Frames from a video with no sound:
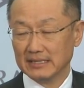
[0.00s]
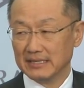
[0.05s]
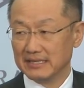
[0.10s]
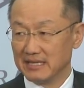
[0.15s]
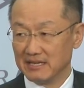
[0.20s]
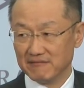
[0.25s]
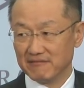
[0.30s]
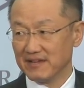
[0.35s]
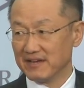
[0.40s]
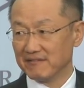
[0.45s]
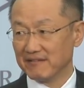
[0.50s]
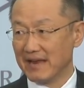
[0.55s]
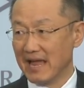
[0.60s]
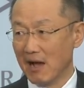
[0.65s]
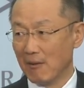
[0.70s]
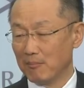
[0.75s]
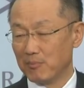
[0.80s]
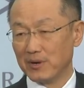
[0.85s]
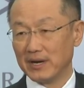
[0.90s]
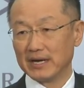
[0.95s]
In the event of an
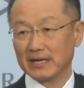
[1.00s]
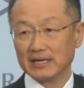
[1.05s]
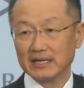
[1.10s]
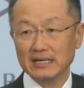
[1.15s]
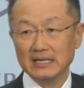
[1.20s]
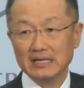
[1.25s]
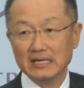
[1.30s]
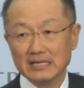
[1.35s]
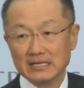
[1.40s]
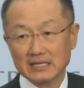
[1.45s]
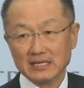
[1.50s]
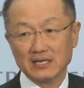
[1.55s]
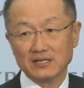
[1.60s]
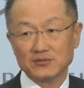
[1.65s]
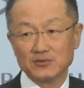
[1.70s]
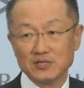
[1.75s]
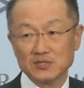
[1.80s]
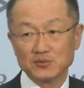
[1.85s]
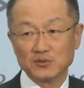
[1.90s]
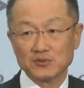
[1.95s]
outbreak,
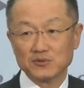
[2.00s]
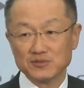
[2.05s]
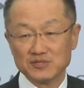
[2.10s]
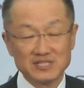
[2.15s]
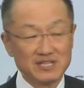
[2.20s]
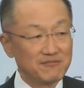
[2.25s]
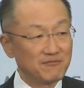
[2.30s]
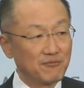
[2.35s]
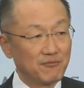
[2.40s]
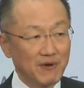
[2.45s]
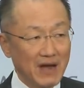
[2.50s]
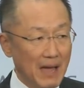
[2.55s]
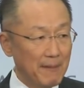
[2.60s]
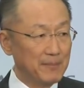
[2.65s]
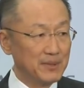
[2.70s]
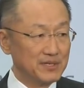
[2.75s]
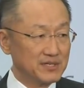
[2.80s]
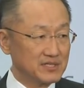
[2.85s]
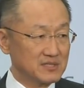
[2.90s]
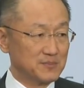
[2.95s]
countries would receive
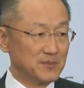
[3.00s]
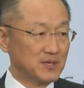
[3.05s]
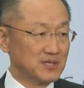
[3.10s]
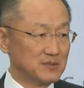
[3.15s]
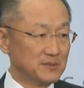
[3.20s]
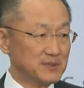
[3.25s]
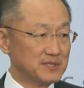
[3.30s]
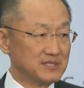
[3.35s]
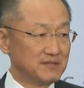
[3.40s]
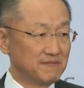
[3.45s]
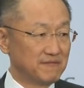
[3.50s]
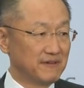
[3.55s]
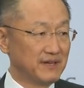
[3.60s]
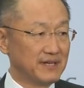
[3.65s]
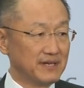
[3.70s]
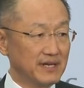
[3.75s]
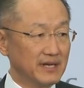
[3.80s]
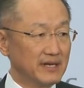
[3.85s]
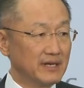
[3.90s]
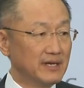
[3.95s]
rapid disbursements of
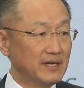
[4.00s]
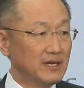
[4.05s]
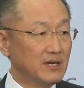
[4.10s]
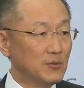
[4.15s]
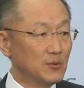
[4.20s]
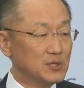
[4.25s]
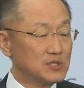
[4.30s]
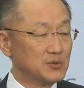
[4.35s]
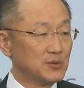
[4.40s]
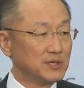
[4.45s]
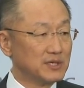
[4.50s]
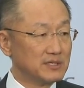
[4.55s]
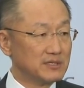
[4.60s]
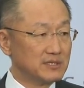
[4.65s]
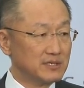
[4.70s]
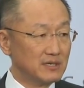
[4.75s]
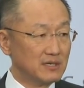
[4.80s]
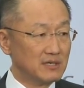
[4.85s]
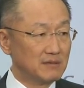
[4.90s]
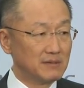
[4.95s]
funding, which would in
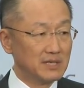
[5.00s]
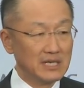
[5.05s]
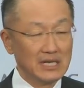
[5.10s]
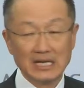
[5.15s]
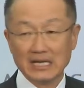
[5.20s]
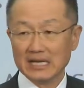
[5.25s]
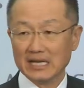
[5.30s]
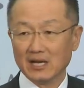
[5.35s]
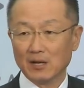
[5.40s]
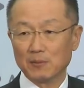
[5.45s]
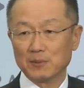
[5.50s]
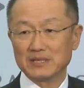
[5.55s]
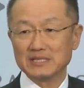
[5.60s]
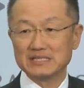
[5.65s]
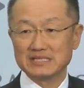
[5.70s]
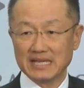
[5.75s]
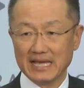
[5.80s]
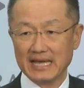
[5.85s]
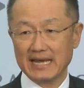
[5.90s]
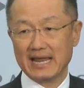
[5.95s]
turn help
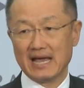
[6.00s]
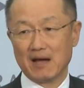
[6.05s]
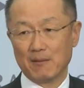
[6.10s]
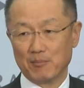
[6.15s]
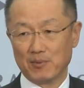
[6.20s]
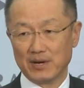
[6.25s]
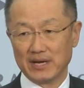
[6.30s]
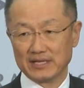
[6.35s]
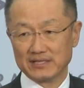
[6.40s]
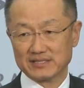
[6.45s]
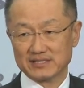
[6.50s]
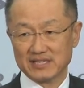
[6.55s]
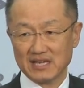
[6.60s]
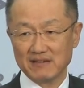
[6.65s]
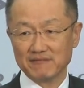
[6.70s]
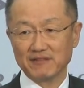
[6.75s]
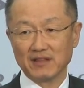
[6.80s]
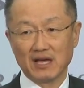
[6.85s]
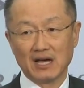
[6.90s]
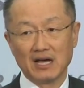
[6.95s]
contain outbreaks,
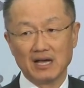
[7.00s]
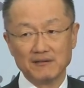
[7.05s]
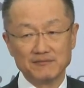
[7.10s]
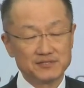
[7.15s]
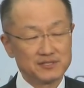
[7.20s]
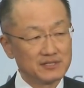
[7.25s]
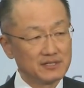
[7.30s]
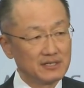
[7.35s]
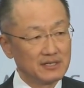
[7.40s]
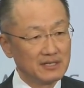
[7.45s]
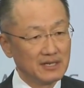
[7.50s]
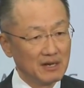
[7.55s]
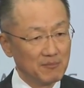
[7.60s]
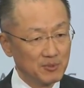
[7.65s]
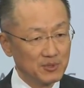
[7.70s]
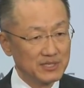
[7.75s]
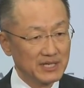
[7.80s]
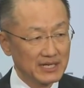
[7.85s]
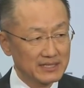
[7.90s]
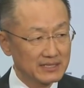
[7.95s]
save lives, and
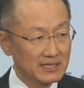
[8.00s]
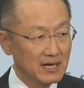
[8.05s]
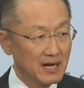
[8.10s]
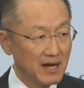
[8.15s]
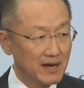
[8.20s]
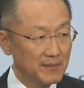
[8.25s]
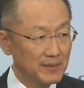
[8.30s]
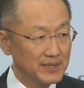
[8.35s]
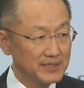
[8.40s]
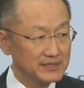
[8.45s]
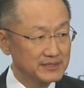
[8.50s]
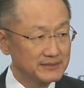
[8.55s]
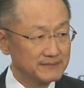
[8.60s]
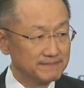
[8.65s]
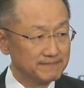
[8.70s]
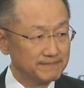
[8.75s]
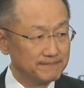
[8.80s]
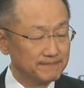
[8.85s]
protect economies.